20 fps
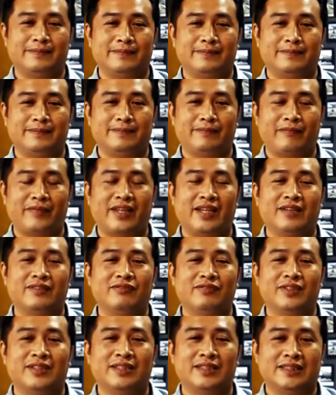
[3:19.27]
When you
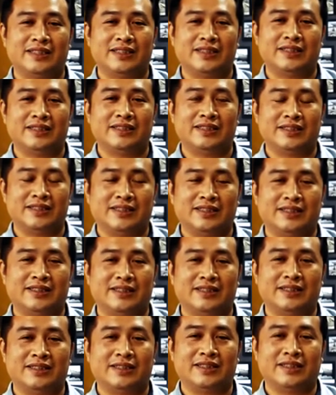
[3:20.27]
design text
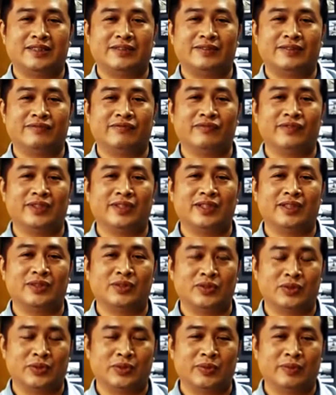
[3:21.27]
in Adobe
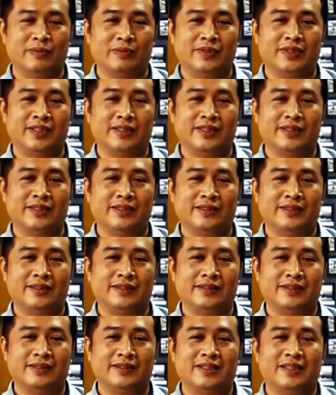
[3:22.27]
Photoshop,
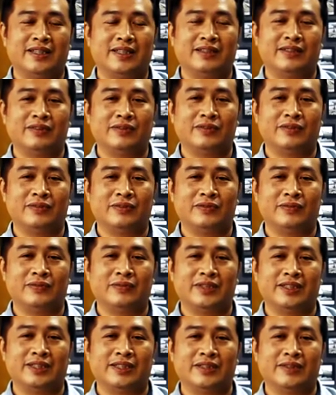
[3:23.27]
there are a
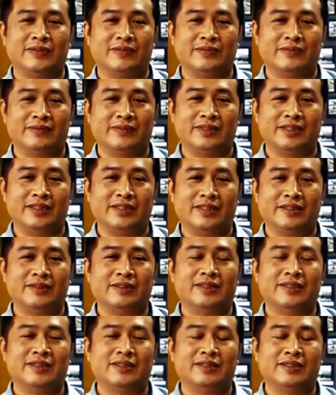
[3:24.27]
few
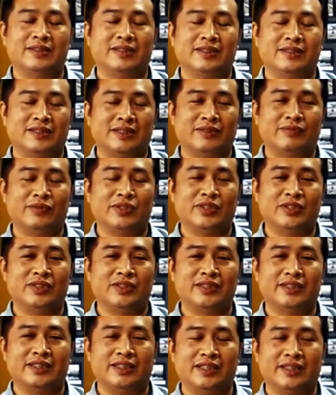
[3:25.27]
text
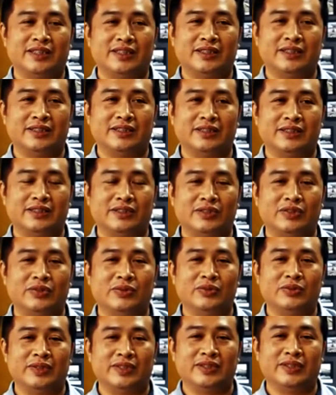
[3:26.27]
terminologies that
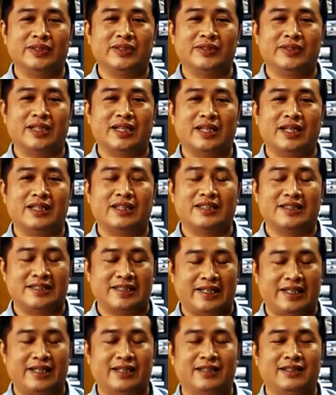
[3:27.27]
you should
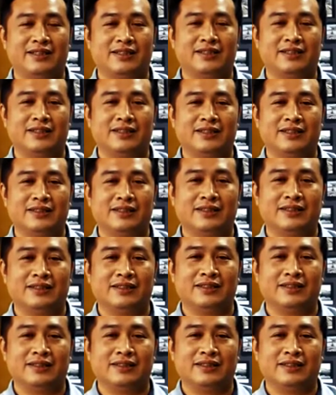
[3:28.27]
understand,
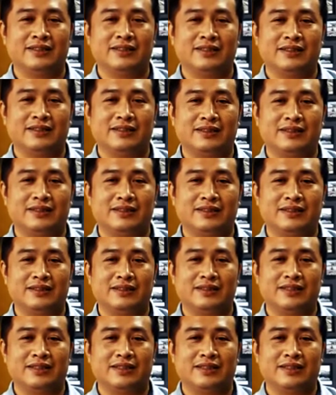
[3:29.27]
such